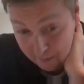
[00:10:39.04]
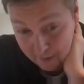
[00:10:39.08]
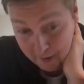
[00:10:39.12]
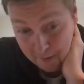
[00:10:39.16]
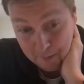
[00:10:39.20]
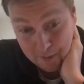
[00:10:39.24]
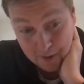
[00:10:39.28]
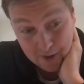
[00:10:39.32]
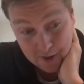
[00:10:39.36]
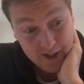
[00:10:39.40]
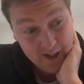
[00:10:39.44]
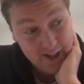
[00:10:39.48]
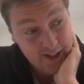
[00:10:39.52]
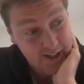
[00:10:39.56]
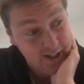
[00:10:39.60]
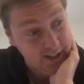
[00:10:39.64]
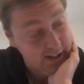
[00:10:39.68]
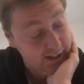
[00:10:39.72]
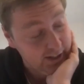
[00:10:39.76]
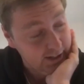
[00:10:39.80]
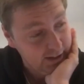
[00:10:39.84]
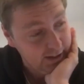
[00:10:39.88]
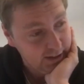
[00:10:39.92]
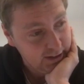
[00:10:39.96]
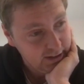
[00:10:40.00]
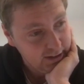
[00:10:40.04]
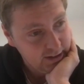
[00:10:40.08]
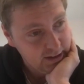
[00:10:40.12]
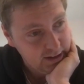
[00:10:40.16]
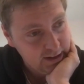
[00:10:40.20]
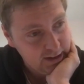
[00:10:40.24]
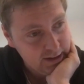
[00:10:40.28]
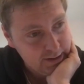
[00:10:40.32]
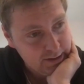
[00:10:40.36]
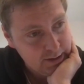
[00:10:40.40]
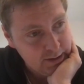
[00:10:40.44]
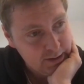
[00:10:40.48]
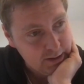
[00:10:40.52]
bit, but like
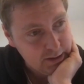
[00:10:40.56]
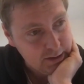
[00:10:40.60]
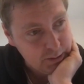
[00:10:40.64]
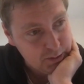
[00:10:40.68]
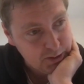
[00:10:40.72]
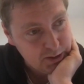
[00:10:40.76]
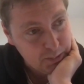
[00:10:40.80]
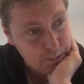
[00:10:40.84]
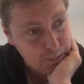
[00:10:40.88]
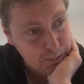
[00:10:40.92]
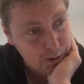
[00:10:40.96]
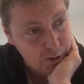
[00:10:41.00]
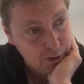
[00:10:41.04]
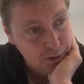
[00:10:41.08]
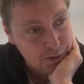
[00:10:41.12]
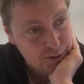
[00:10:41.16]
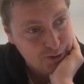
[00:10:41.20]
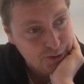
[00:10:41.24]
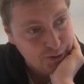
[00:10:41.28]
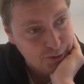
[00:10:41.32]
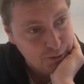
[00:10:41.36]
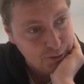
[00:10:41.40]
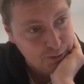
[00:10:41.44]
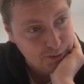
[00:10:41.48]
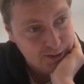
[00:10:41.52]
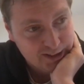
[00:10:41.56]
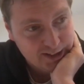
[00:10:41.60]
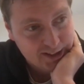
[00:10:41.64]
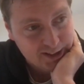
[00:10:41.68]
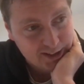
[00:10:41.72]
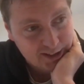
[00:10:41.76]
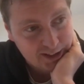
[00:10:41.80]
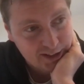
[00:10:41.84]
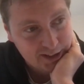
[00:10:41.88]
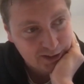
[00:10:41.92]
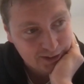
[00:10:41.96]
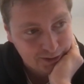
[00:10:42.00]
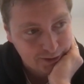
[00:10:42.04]
I was in Portugal
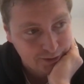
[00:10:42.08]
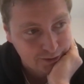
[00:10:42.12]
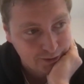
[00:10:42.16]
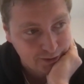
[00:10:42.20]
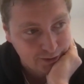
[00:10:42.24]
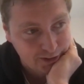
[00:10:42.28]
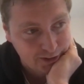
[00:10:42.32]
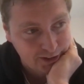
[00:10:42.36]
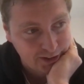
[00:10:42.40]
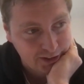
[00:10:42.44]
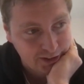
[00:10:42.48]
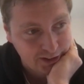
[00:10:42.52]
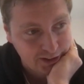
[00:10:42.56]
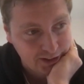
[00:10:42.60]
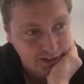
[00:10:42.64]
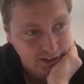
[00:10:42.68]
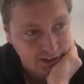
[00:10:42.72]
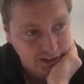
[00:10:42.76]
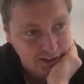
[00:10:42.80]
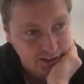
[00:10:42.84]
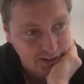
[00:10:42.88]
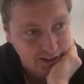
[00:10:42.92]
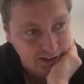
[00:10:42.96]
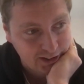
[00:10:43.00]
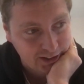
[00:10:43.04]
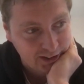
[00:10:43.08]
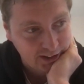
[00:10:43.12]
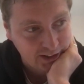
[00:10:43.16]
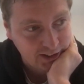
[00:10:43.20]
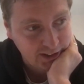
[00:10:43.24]
recently enough, and uh,